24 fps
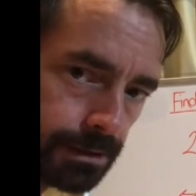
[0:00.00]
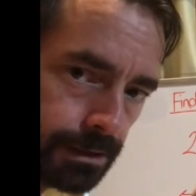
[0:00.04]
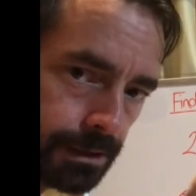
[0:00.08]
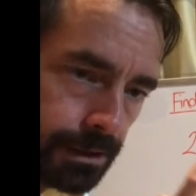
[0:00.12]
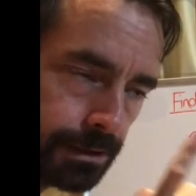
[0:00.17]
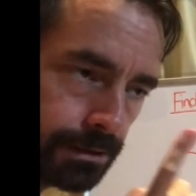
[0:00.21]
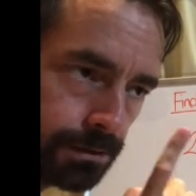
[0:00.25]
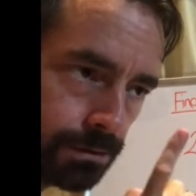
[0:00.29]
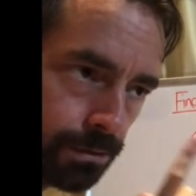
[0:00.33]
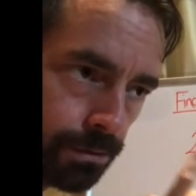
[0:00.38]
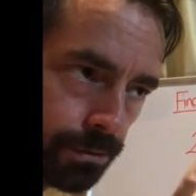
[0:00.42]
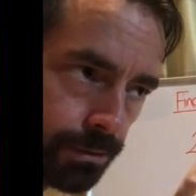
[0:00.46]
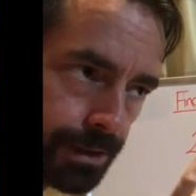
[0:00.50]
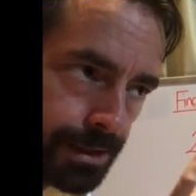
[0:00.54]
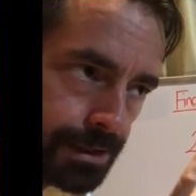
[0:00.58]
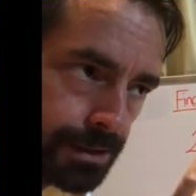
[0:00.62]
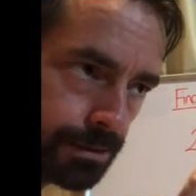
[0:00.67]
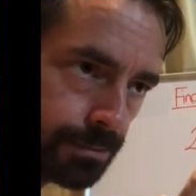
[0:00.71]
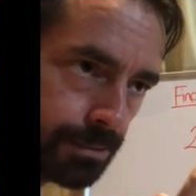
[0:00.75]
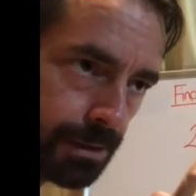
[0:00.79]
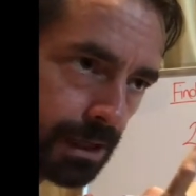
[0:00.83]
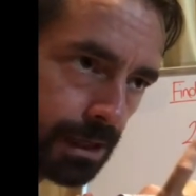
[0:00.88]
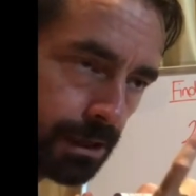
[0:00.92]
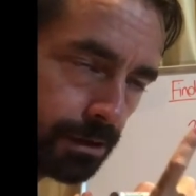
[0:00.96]
is always
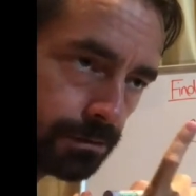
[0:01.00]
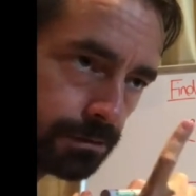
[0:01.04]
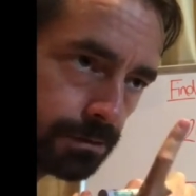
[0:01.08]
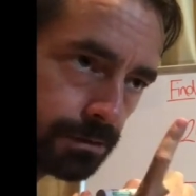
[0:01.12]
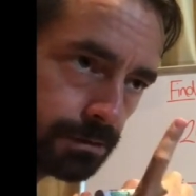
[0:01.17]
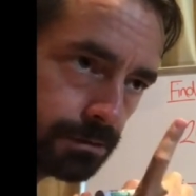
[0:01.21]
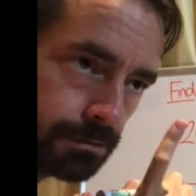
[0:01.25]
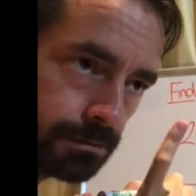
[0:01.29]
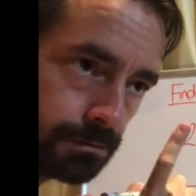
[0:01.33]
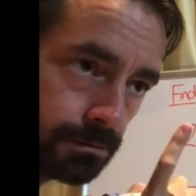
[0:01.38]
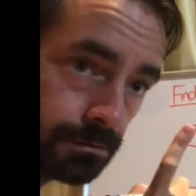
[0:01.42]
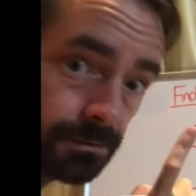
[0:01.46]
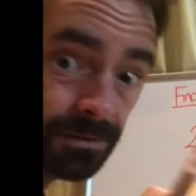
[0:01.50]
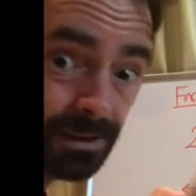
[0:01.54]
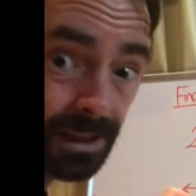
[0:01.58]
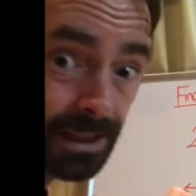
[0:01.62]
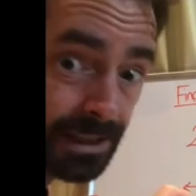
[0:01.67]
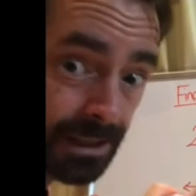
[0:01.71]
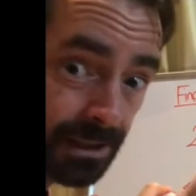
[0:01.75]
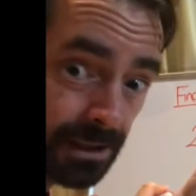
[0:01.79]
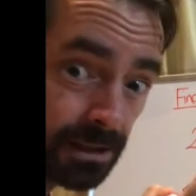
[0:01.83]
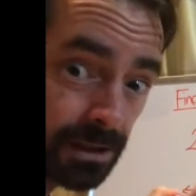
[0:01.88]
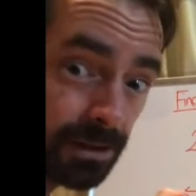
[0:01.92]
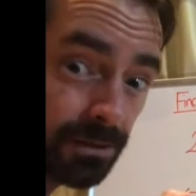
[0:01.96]
about finding
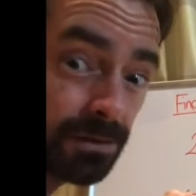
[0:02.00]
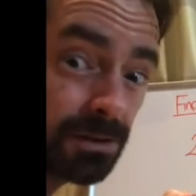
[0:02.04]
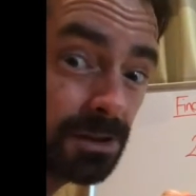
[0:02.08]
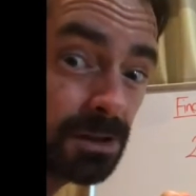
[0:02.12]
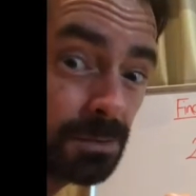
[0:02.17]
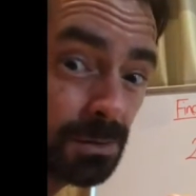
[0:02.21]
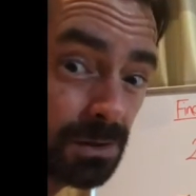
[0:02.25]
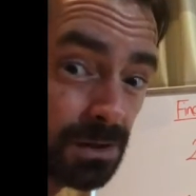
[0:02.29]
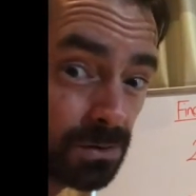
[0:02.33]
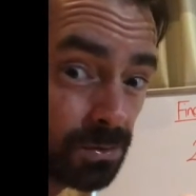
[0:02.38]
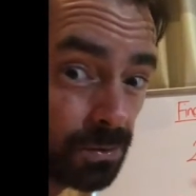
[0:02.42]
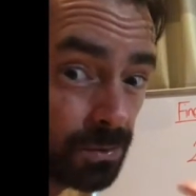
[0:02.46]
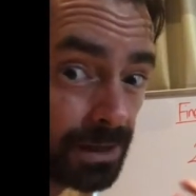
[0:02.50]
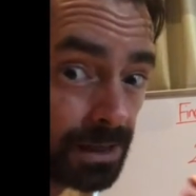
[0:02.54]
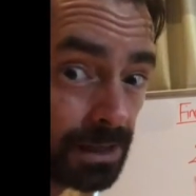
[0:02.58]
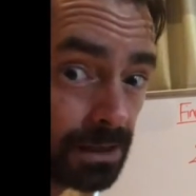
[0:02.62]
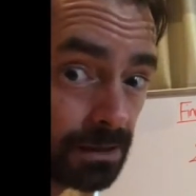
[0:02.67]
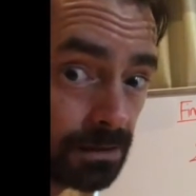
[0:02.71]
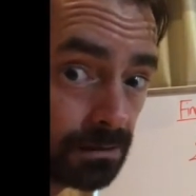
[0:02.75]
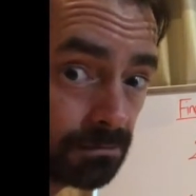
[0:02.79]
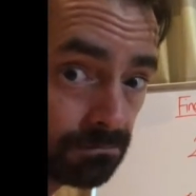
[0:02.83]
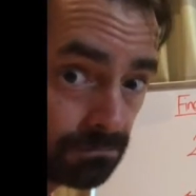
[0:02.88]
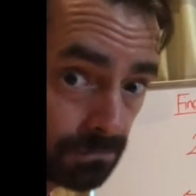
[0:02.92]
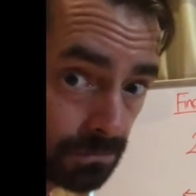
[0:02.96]
the difference between
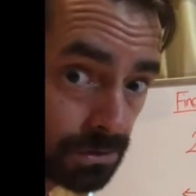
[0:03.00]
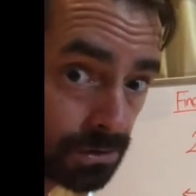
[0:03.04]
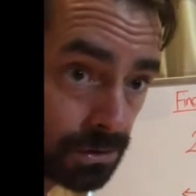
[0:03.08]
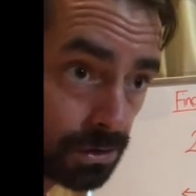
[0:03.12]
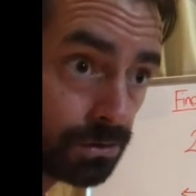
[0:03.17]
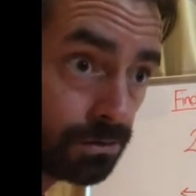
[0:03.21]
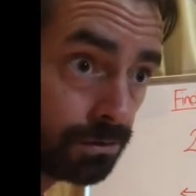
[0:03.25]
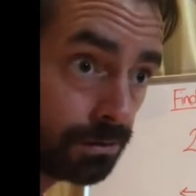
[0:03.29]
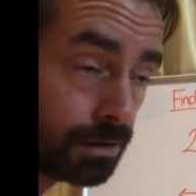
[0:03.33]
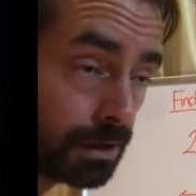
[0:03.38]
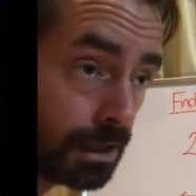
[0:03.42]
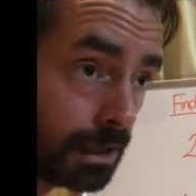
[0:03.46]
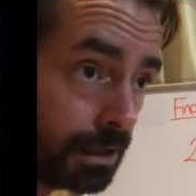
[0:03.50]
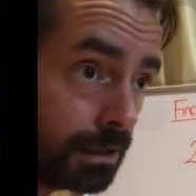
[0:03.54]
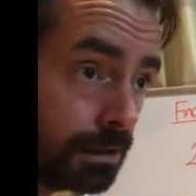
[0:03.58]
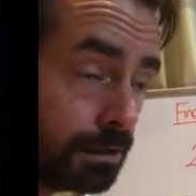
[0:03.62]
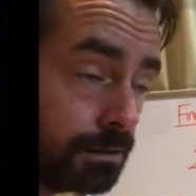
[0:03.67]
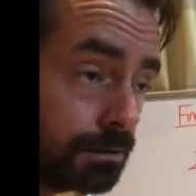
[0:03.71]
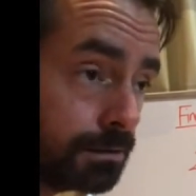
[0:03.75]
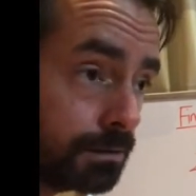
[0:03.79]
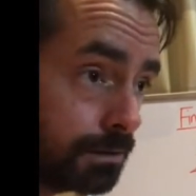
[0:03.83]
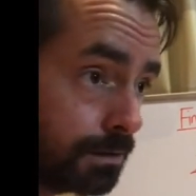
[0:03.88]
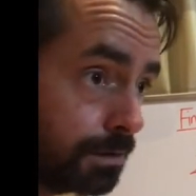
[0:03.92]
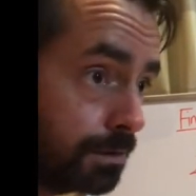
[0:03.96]
two
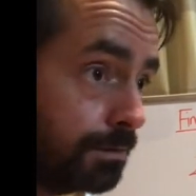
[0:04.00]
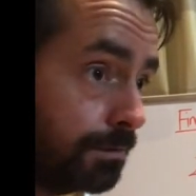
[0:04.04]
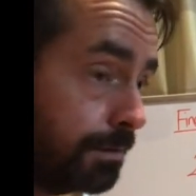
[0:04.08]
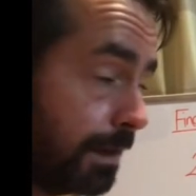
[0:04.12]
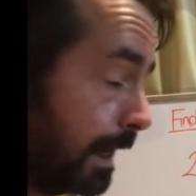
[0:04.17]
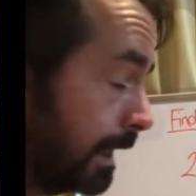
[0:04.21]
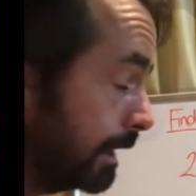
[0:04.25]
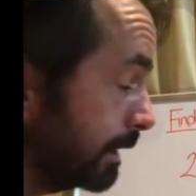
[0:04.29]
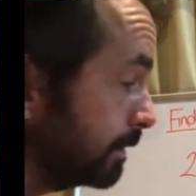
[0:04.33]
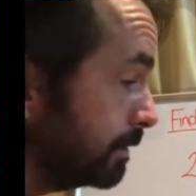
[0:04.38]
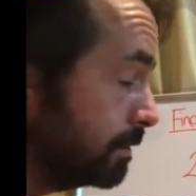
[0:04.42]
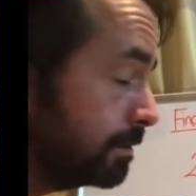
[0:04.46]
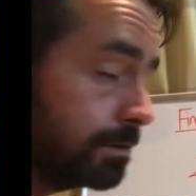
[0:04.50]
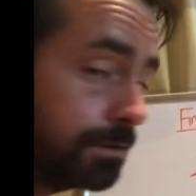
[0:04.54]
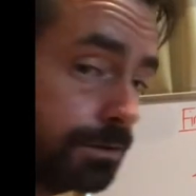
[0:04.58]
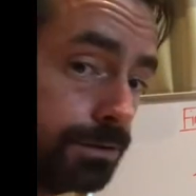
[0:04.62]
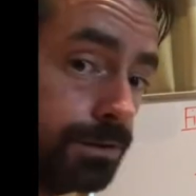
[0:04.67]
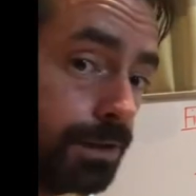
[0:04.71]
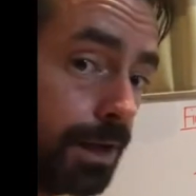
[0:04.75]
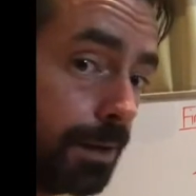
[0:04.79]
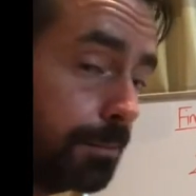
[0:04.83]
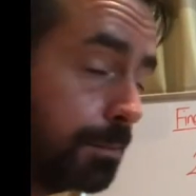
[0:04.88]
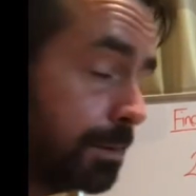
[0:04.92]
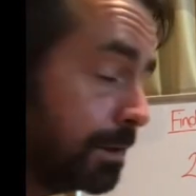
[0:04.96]
things, two values, two
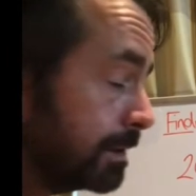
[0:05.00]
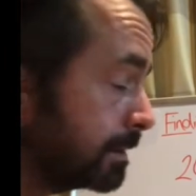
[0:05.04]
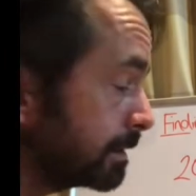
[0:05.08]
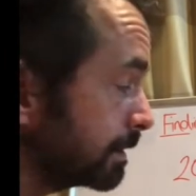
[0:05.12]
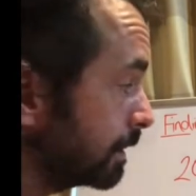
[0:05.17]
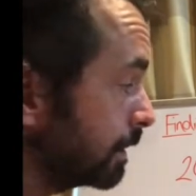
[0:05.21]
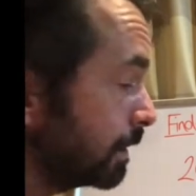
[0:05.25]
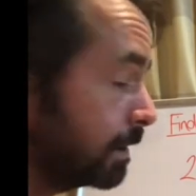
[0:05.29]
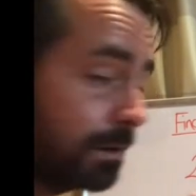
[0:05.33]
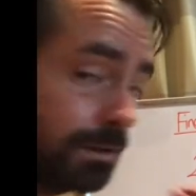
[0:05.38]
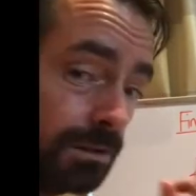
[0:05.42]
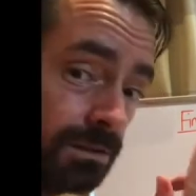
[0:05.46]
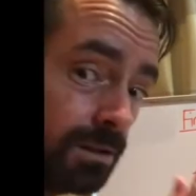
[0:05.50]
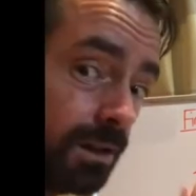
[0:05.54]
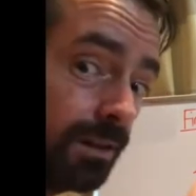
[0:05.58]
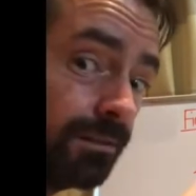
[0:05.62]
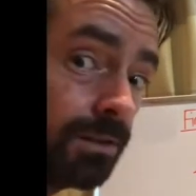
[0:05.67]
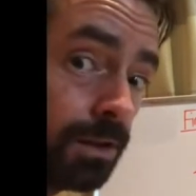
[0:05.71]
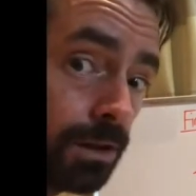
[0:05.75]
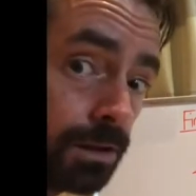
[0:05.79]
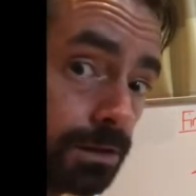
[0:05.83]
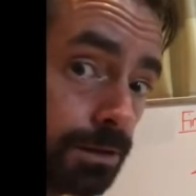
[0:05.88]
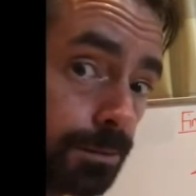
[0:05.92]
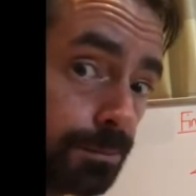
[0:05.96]
numbers. So I've
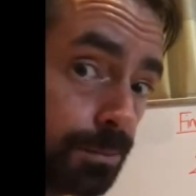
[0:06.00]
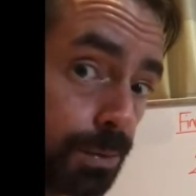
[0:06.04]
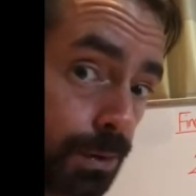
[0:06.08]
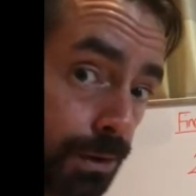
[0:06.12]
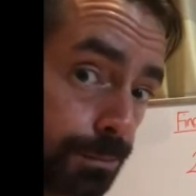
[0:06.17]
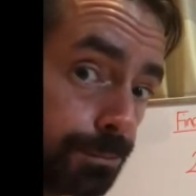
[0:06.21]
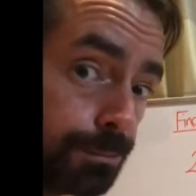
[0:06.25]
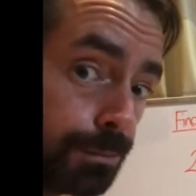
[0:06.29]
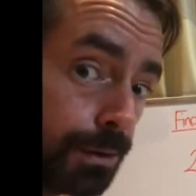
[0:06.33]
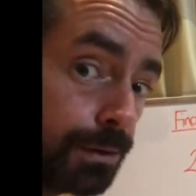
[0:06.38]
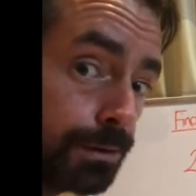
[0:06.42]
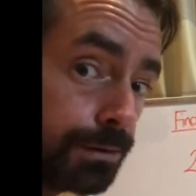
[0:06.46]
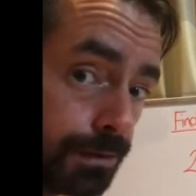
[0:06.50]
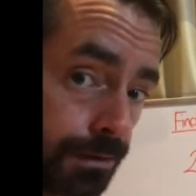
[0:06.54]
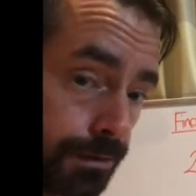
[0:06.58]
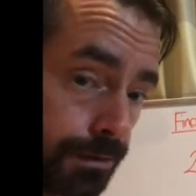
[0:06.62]
got to put both of